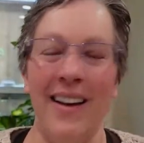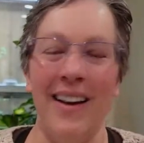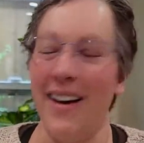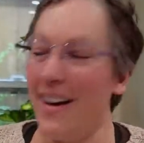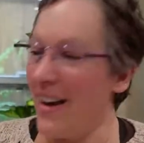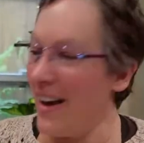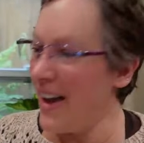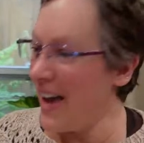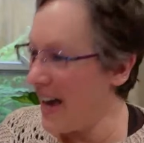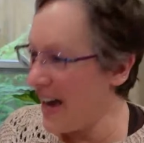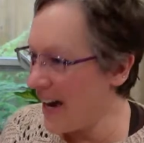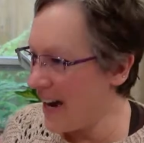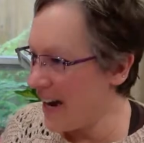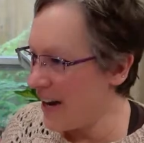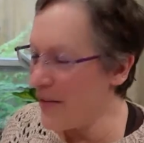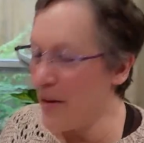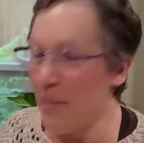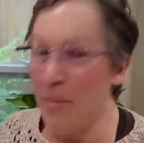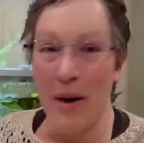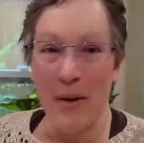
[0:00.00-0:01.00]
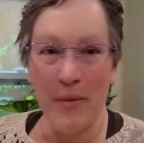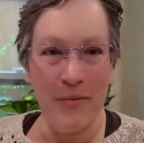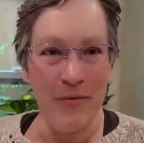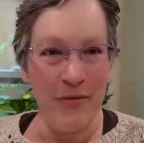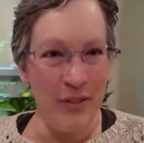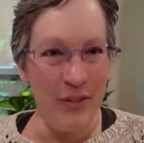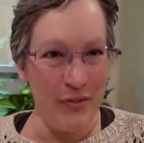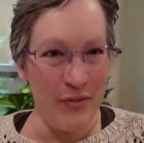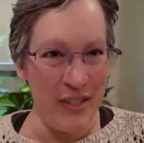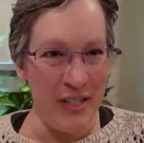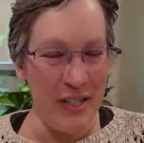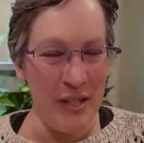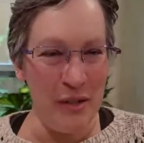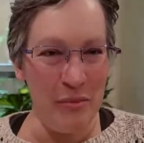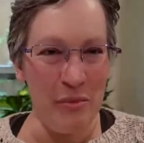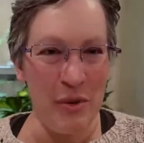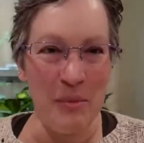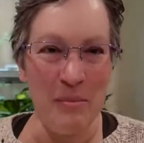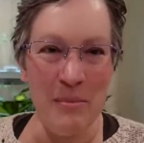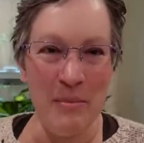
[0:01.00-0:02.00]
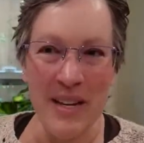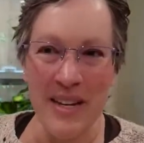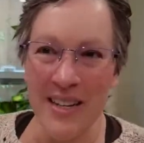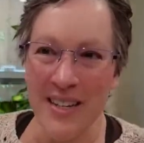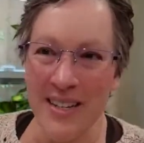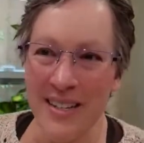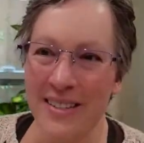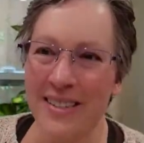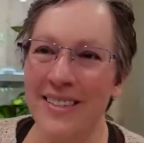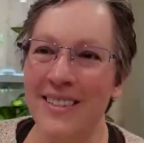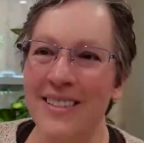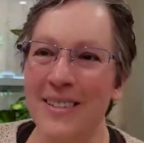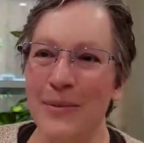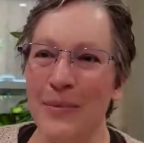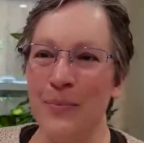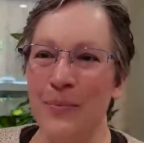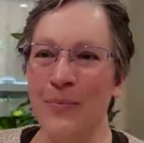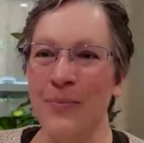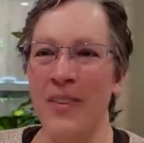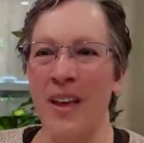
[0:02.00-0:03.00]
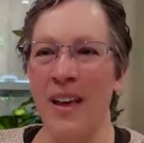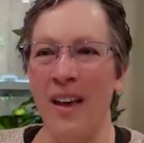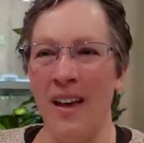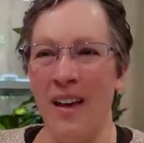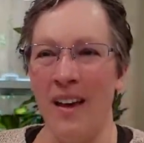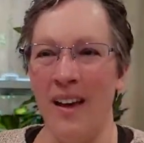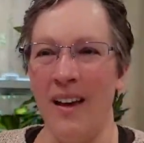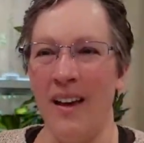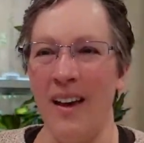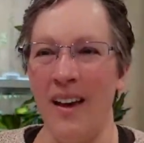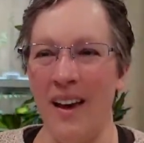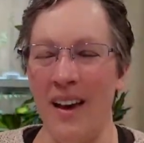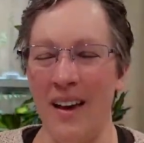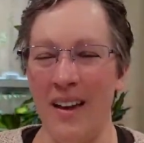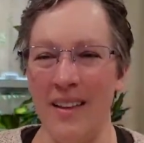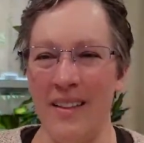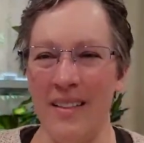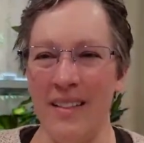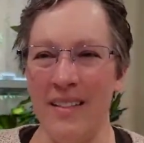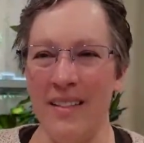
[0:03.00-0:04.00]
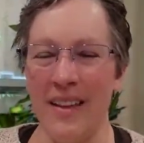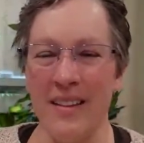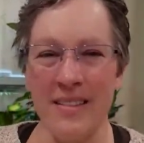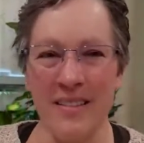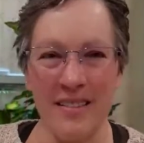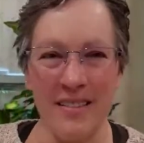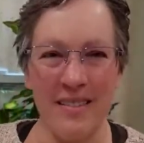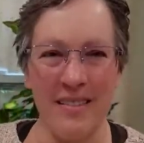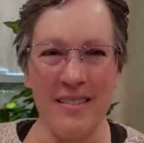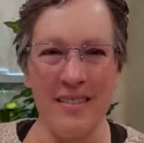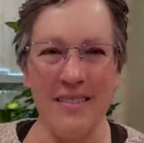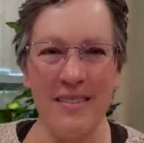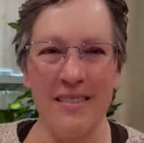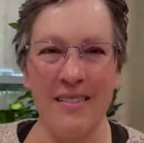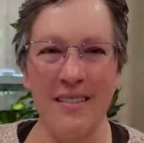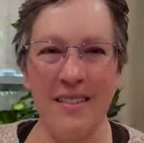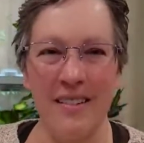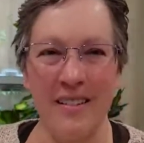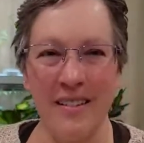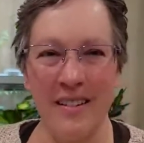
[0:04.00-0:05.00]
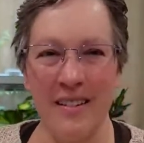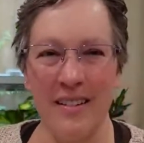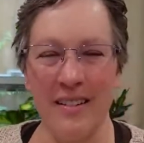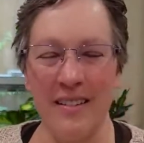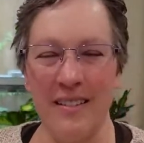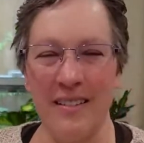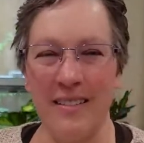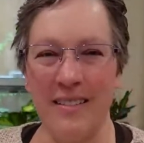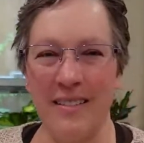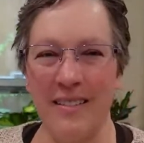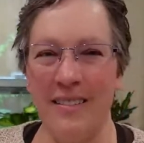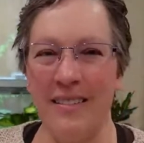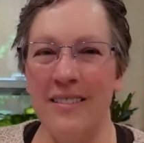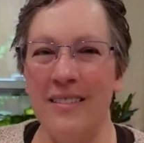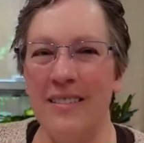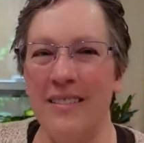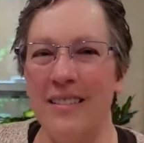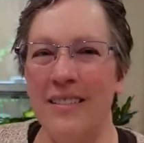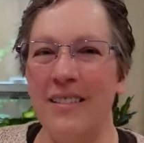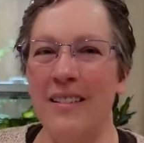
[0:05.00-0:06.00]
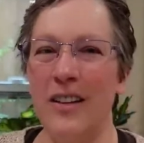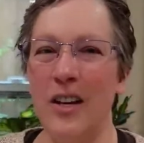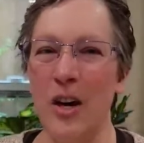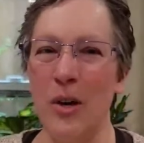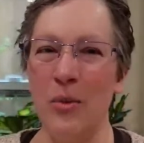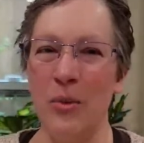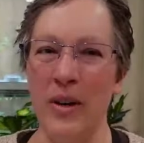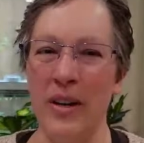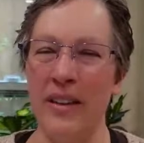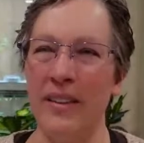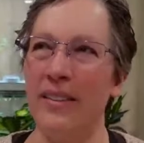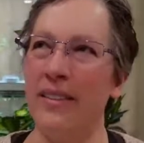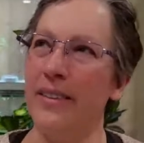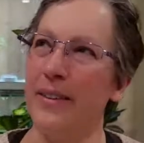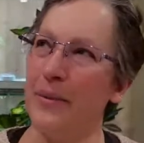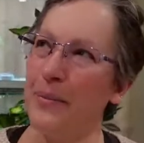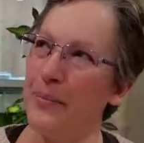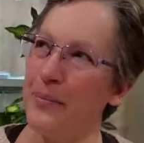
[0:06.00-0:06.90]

I have about 15 more minutes, and let's go with